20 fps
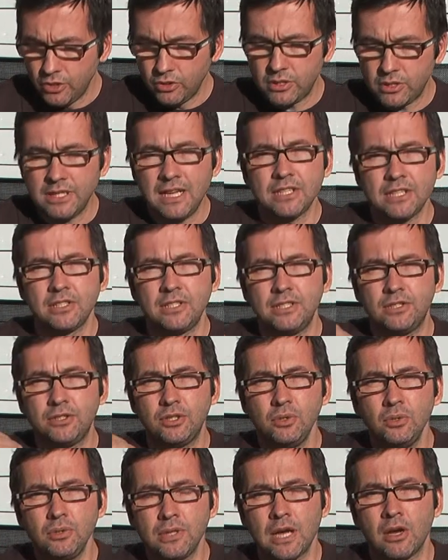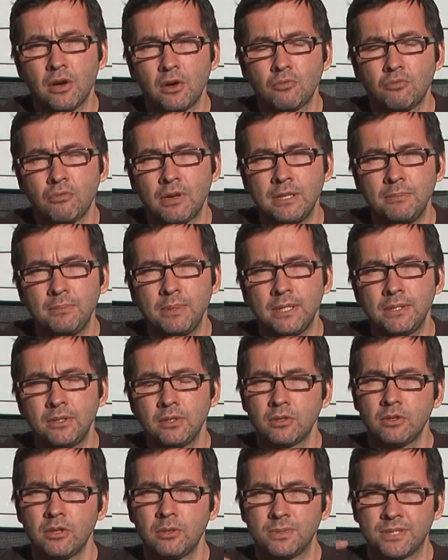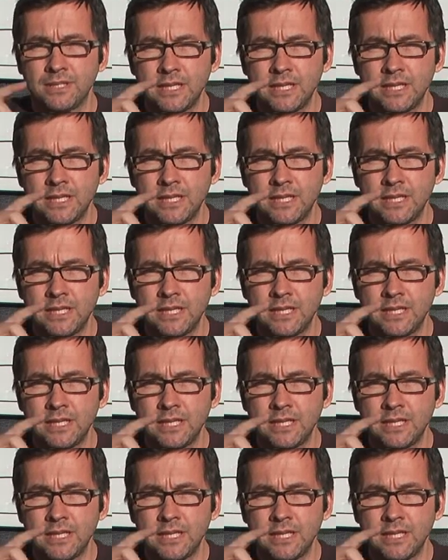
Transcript: You can actually do that on ratebeer.com.